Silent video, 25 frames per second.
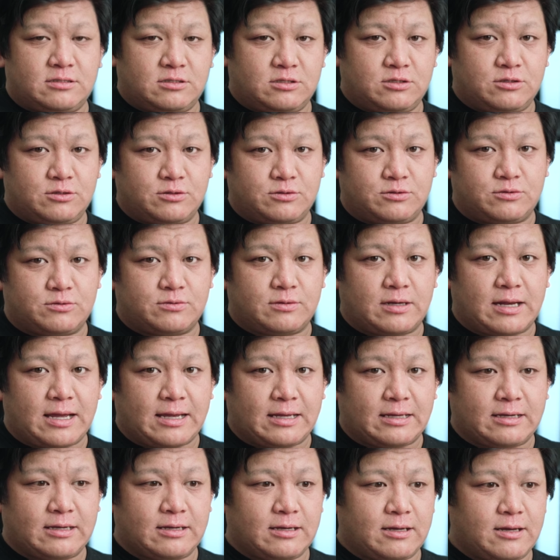to
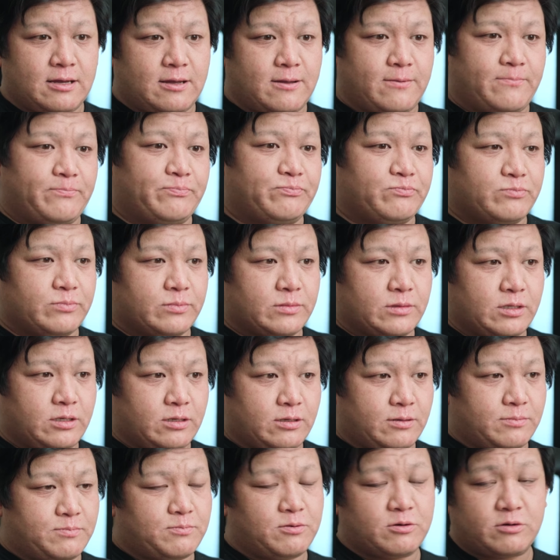like
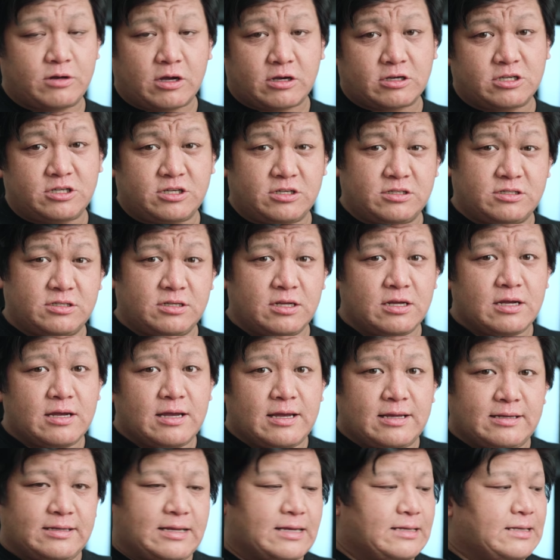the productions
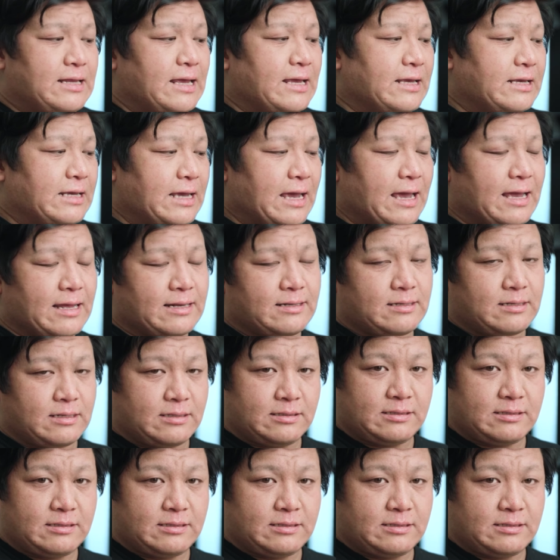that they can